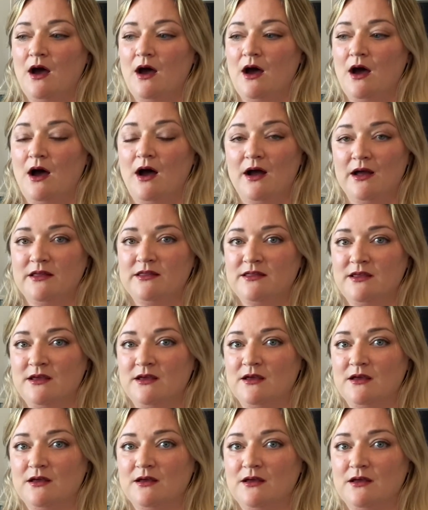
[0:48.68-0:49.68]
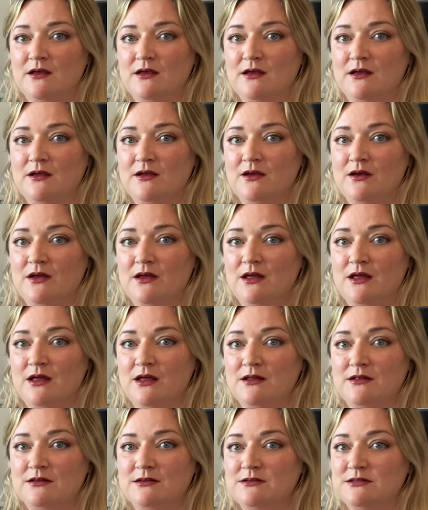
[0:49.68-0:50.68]
I think
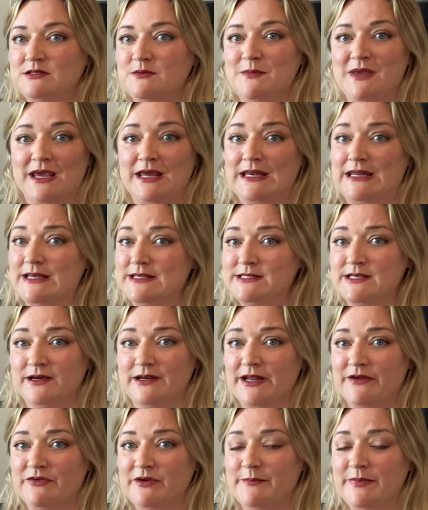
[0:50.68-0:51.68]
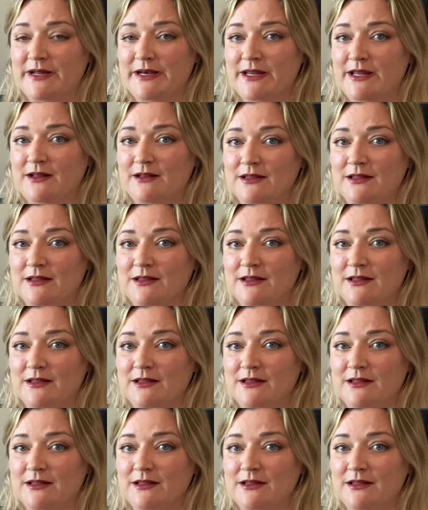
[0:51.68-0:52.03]
to make it easy on everybody,